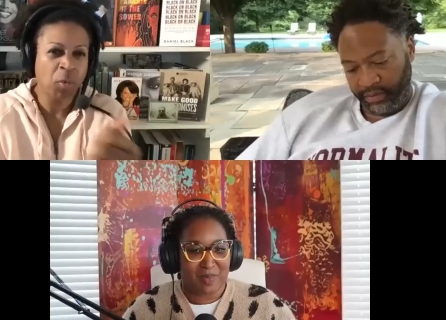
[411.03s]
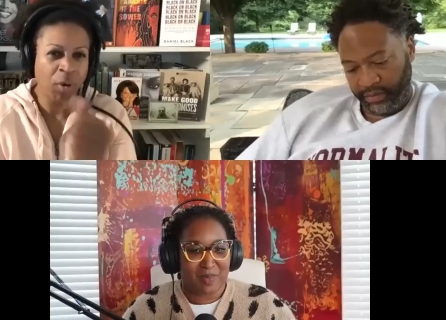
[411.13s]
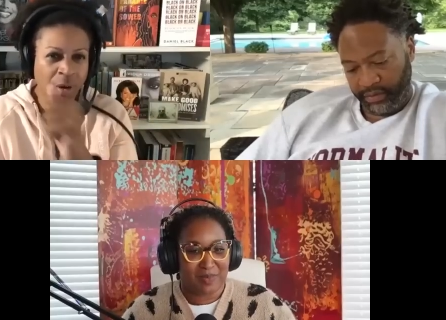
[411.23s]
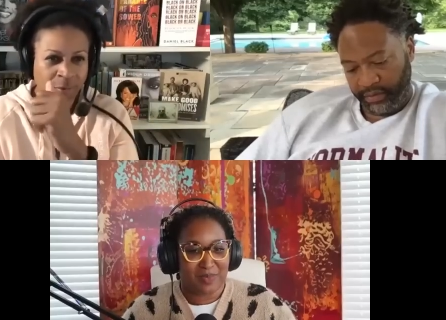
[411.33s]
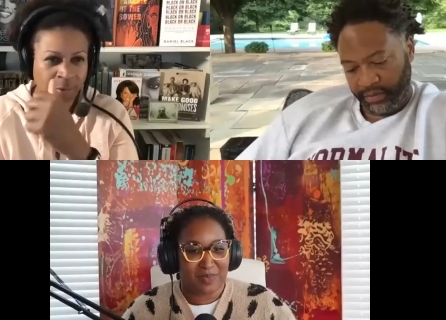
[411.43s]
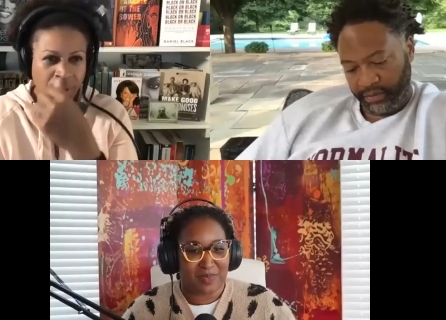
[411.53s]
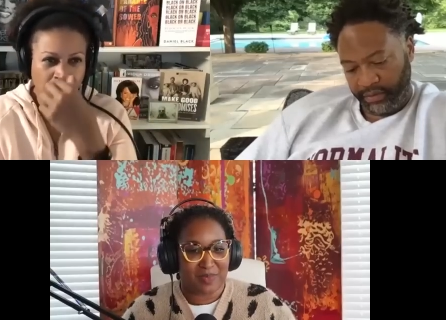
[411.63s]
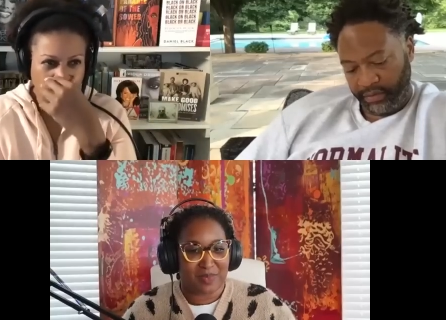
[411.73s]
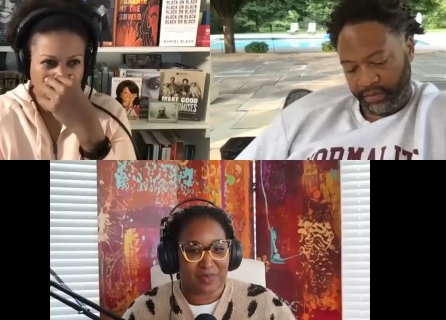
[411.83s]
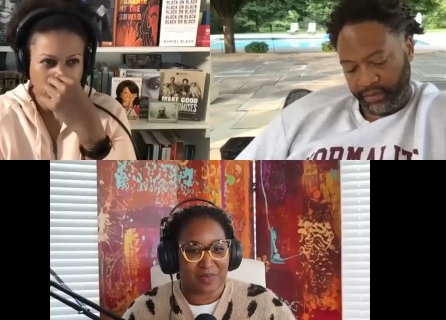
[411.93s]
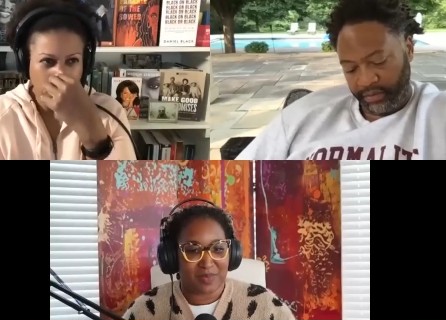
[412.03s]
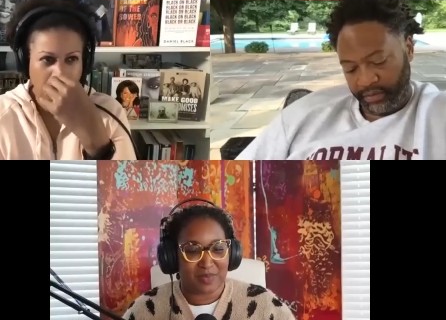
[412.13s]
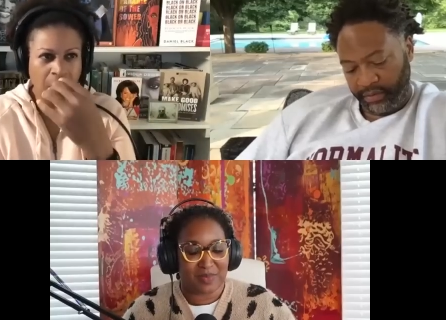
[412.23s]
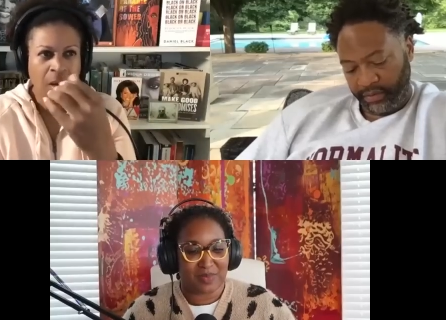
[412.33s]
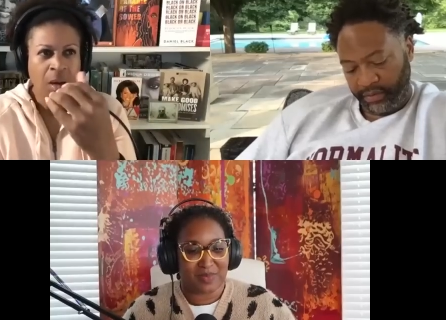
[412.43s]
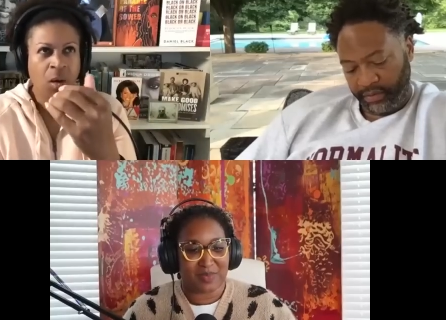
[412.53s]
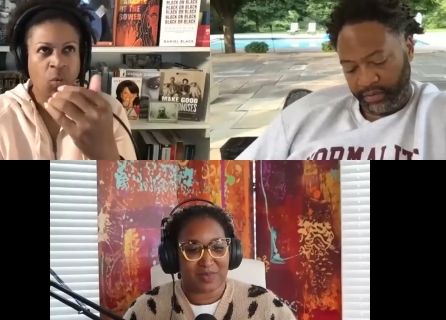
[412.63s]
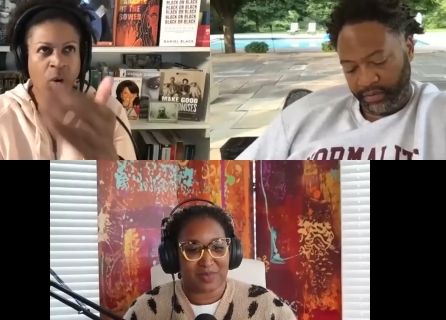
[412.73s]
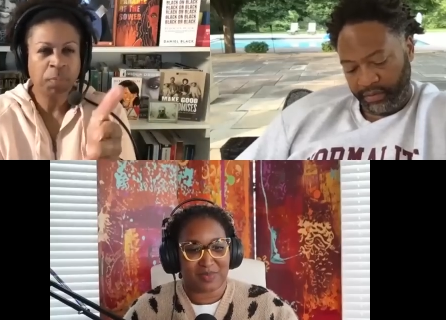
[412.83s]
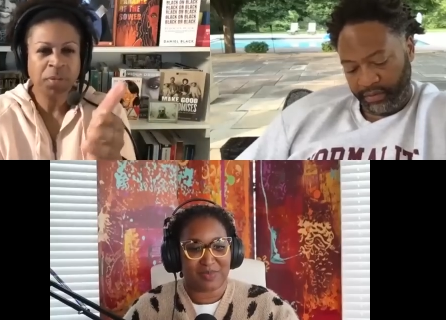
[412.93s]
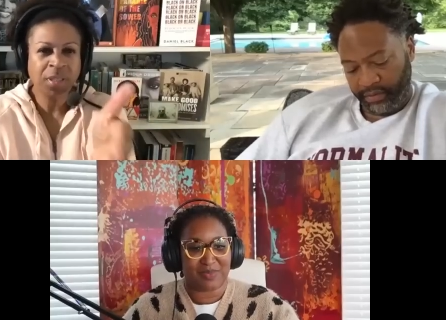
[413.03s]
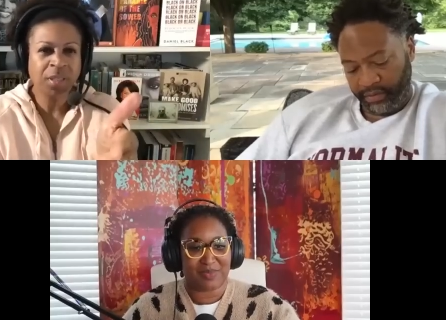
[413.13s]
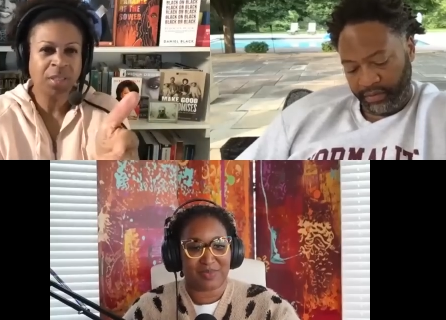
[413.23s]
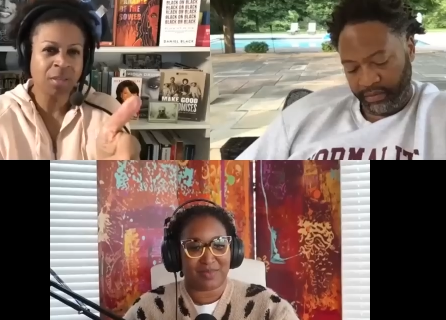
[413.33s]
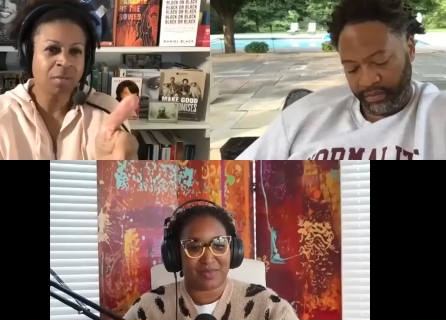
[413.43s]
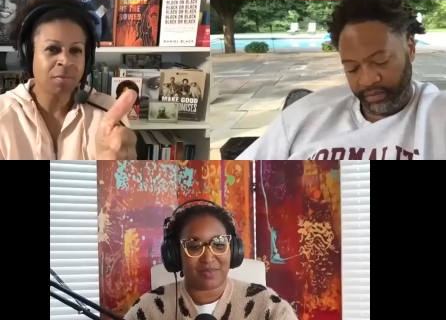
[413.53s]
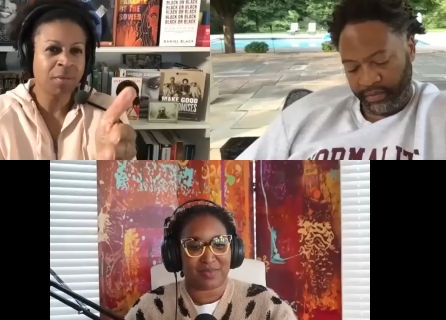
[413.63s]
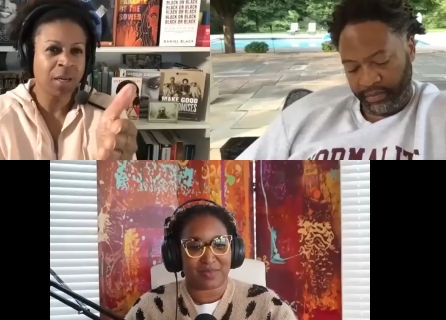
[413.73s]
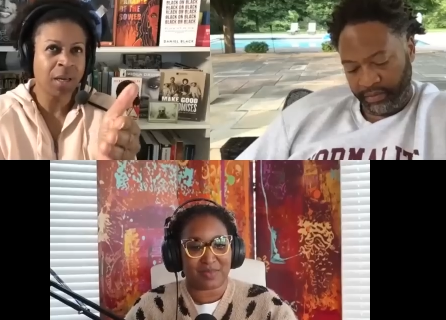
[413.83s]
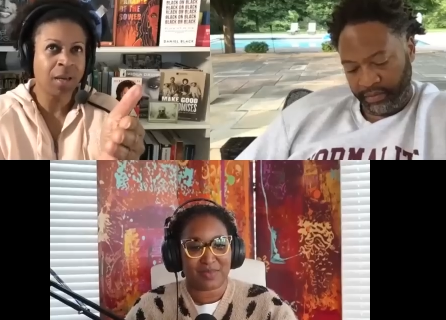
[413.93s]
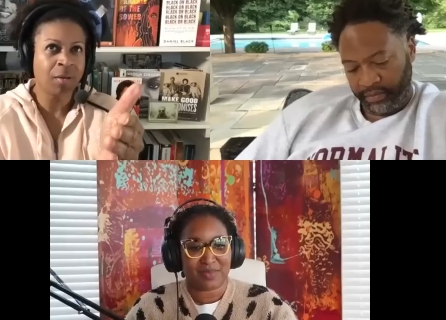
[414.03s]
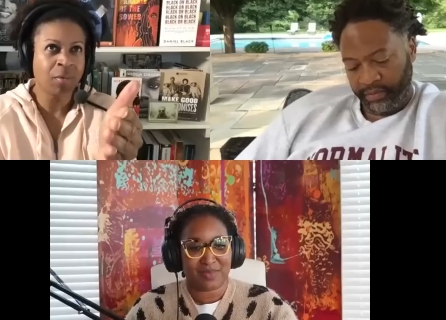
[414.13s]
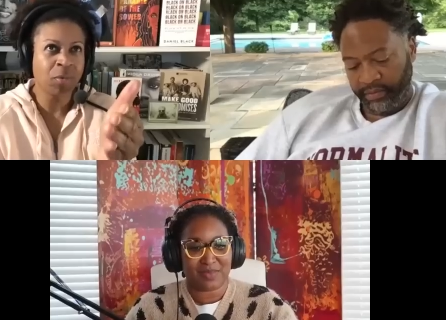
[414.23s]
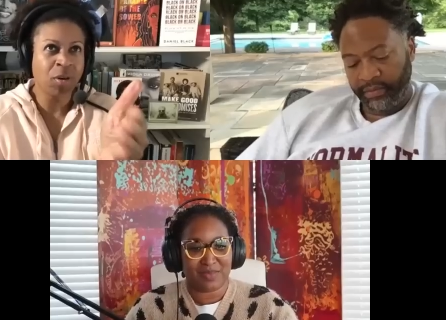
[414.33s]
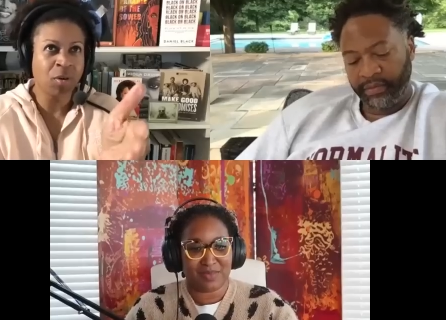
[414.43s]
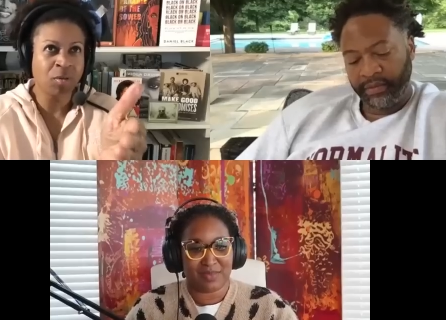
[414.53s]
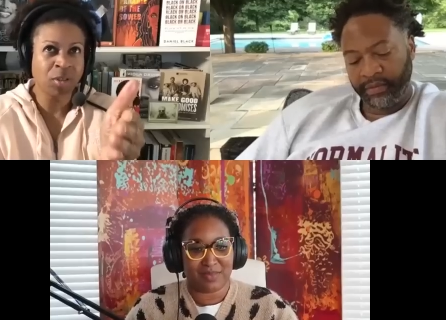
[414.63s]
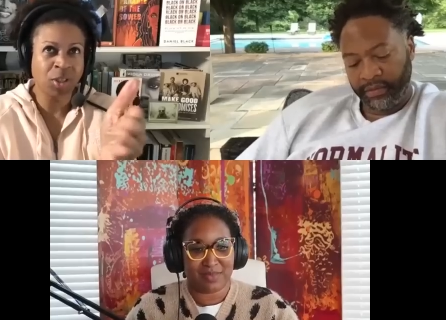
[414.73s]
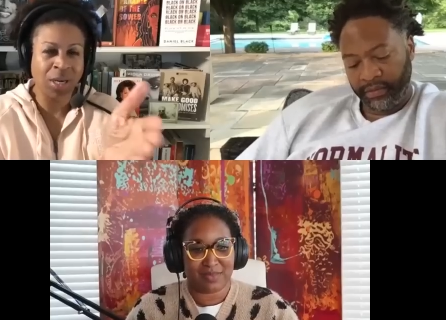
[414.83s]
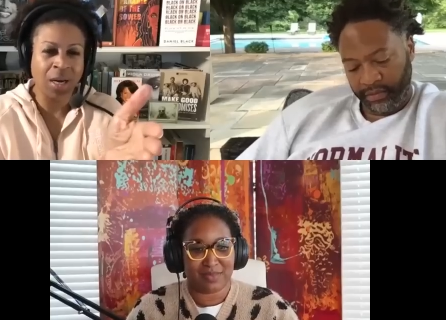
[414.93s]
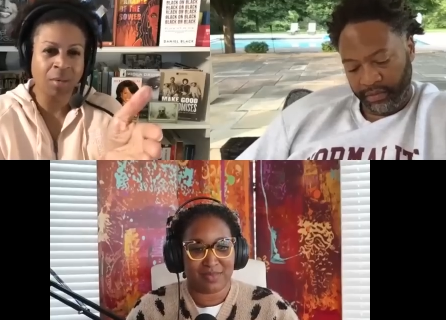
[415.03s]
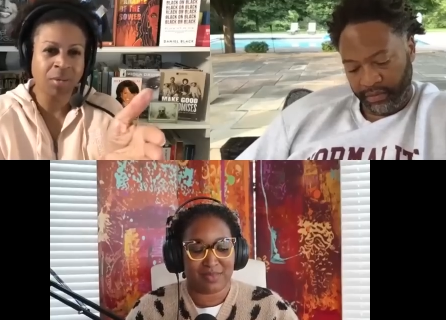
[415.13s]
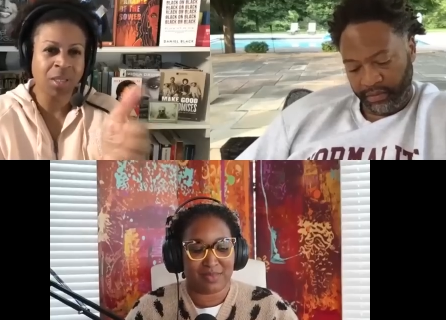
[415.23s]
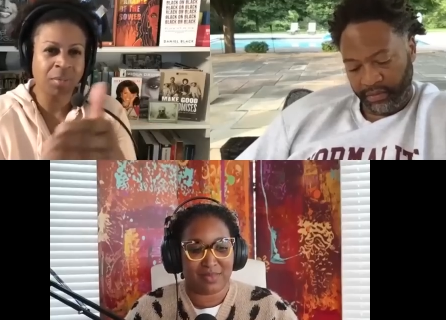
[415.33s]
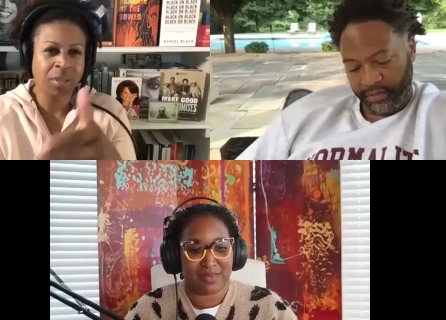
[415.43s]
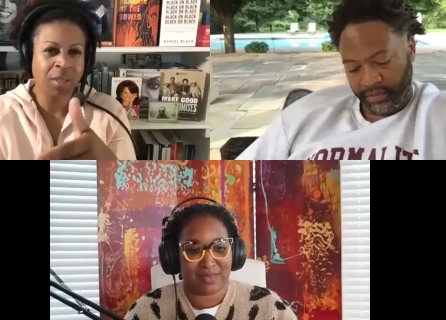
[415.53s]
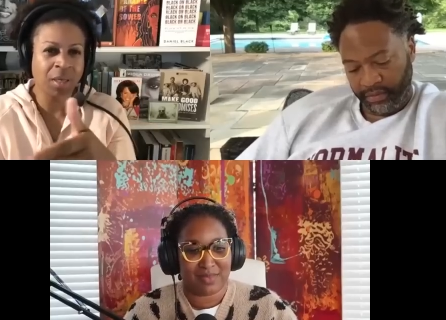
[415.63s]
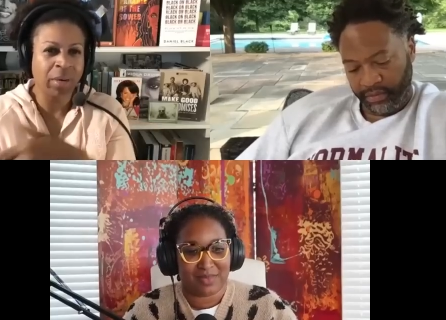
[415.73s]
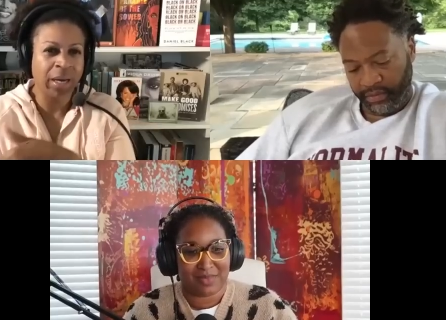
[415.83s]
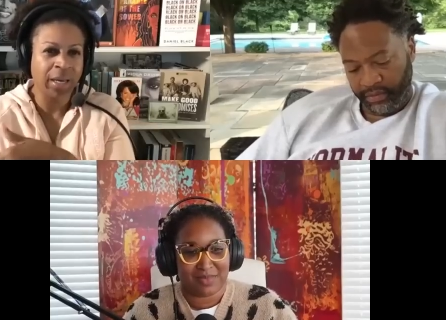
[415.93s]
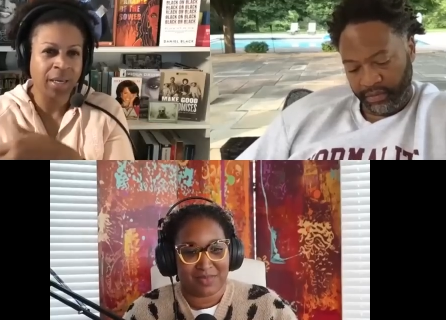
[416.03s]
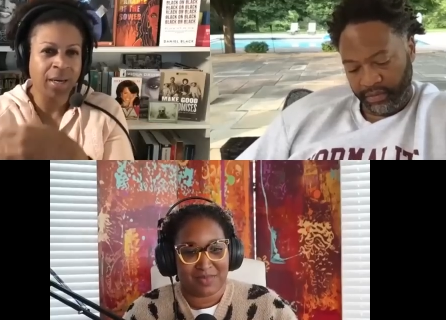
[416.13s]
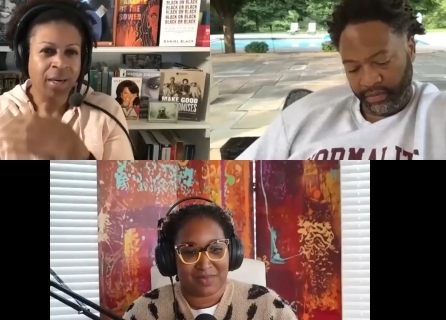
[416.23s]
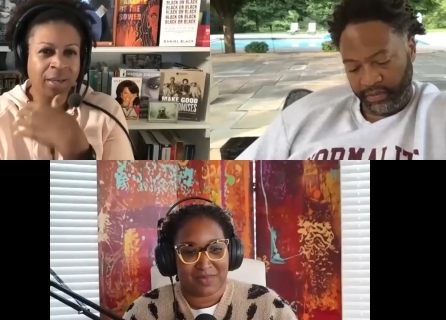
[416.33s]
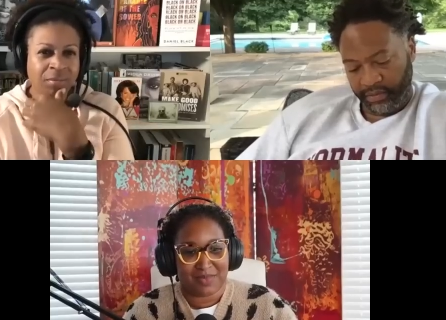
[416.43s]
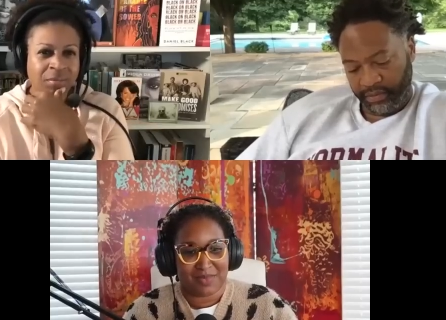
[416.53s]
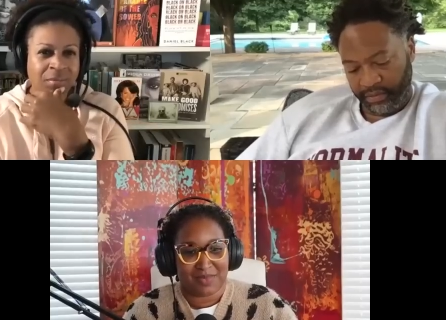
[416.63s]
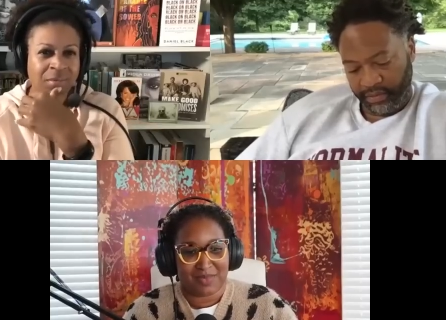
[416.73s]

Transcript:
Speaker 1: people working for you. What percentage of those jobs can be done by AI?